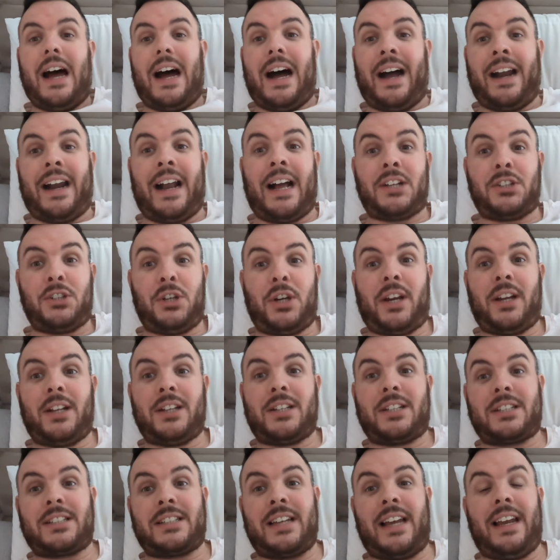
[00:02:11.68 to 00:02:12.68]
And as you can
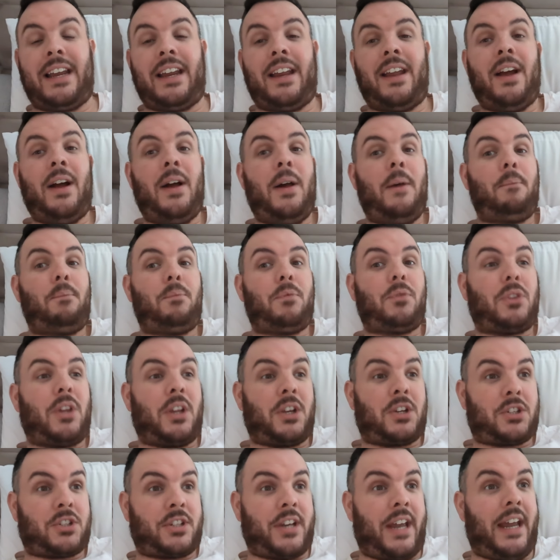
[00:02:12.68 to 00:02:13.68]
see,
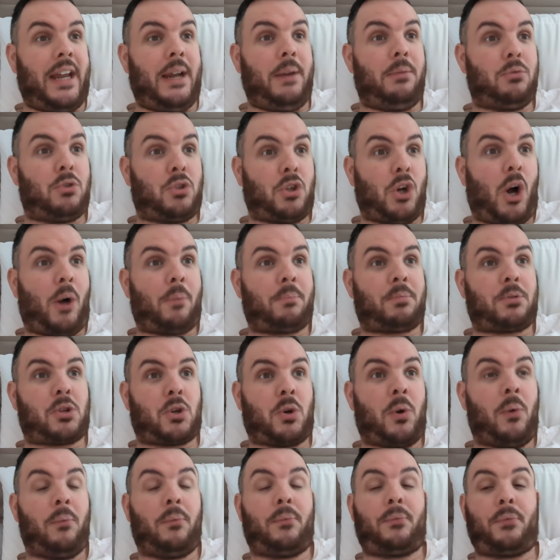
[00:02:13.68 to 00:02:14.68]
the same jobs
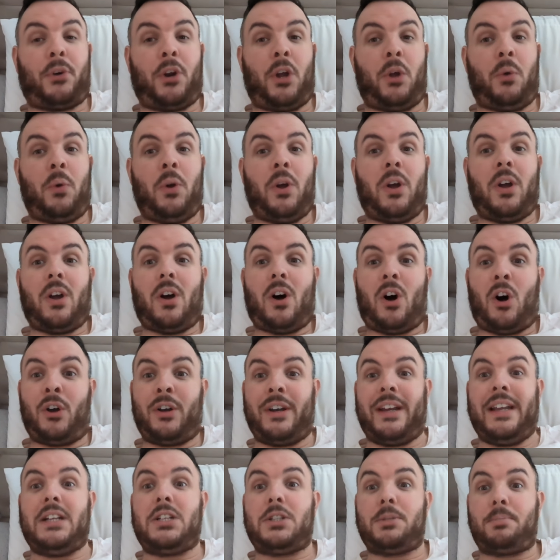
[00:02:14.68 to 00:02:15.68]
come through
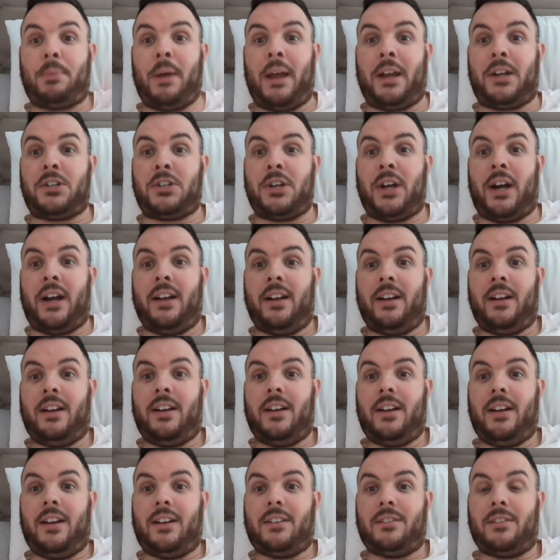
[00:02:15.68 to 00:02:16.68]
on each picture,
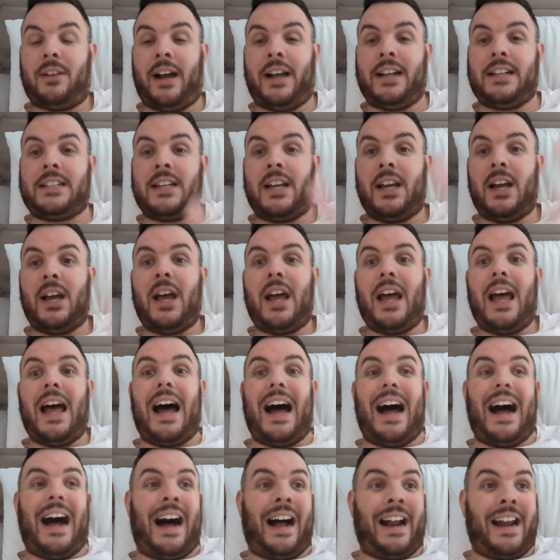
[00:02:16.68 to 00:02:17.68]
right?
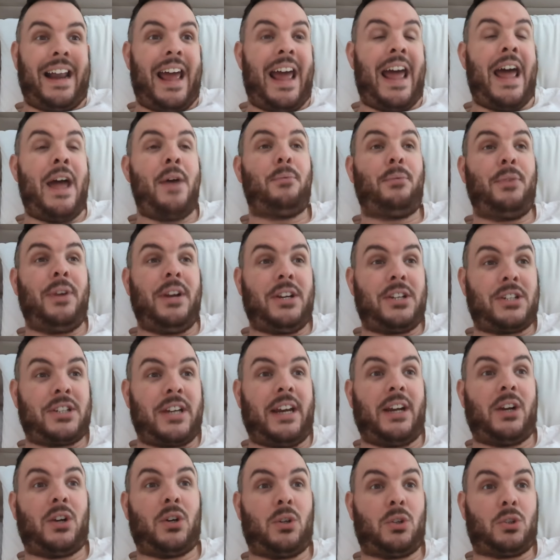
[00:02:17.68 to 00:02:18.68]
and every
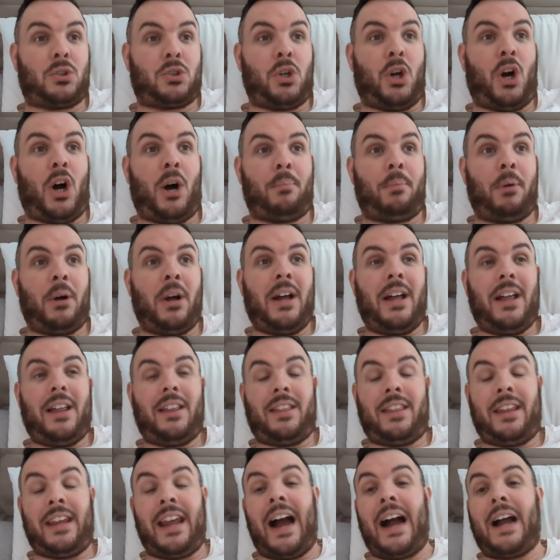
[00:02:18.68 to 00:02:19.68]
single job
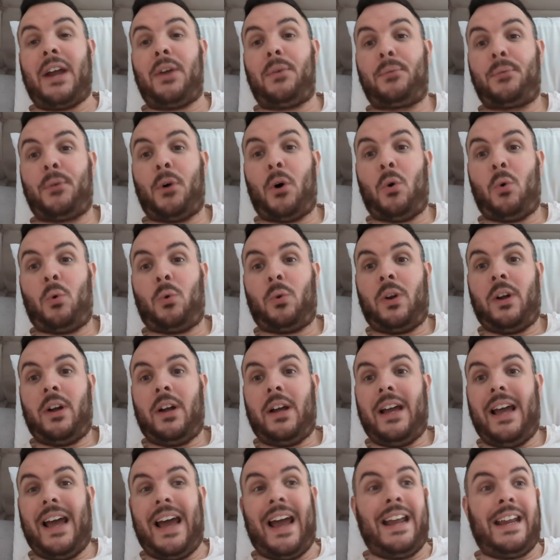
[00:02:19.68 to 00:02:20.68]
the iPhone,
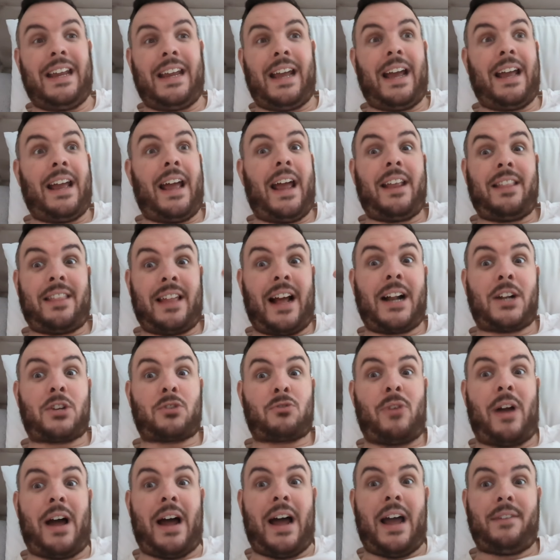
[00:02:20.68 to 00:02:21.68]
aka that
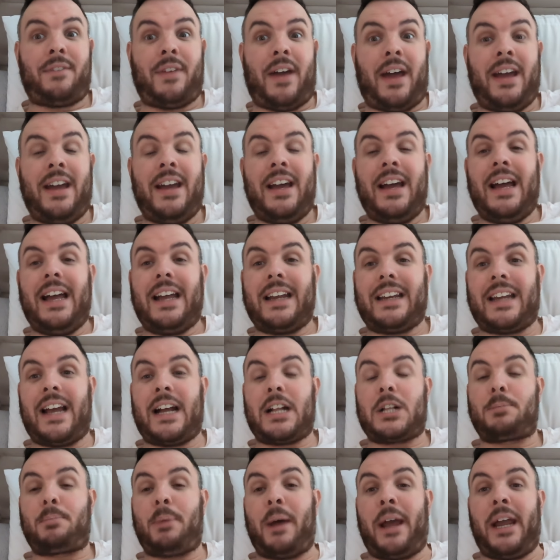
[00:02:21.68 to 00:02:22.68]
driver,
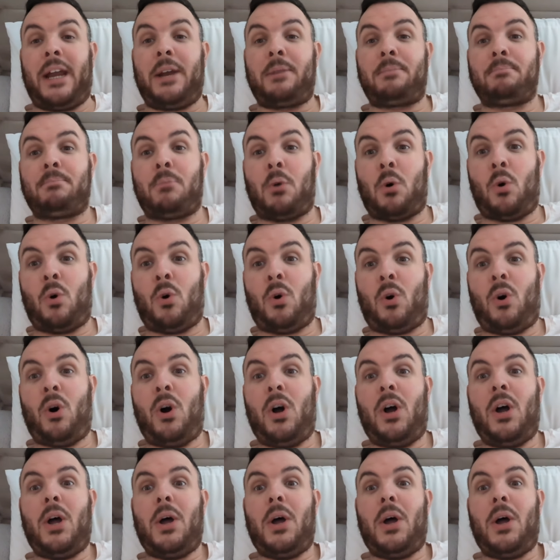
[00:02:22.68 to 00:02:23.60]
gets paid more